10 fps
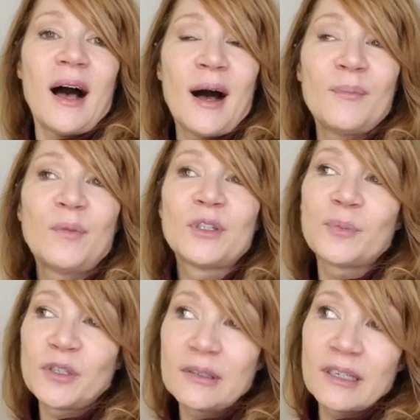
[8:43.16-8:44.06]
We're
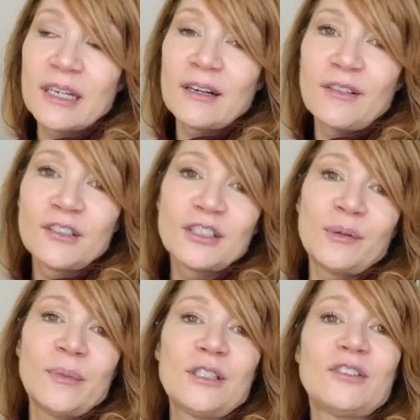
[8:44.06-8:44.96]
supposed to get another
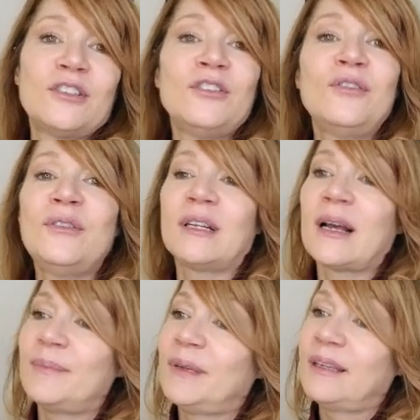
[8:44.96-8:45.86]
shipment soon, and
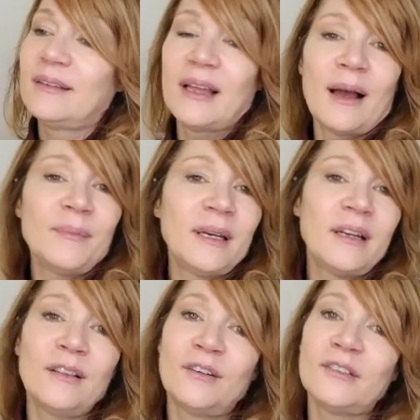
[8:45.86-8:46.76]
I'm
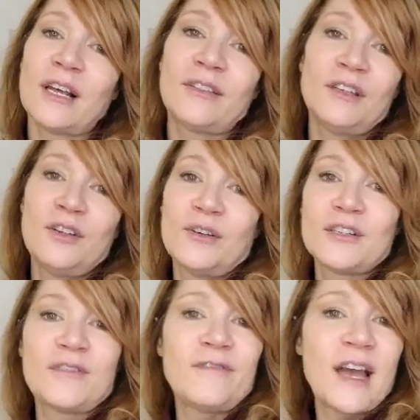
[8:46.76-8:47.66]
getting those out the door
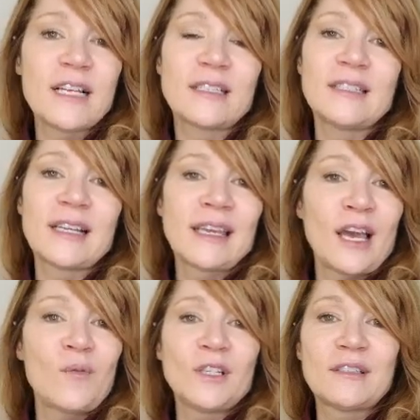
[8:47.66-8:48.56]
as fast as I
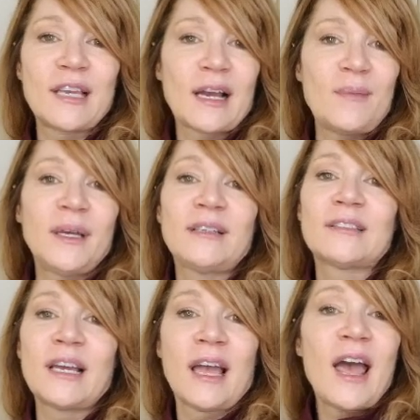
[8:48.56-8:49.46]
can once they come in, because
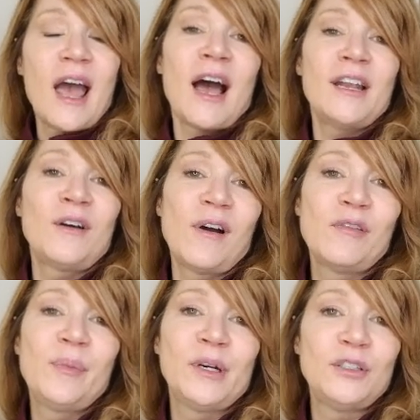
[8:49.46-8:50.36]
I know
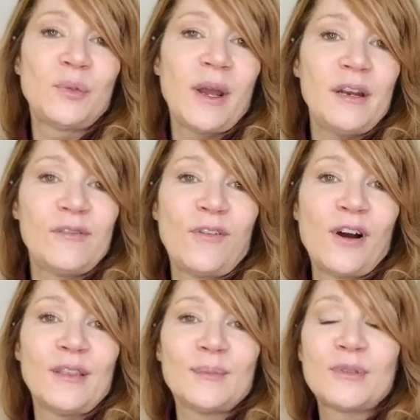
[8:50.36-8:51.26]
everybody's waiting for them.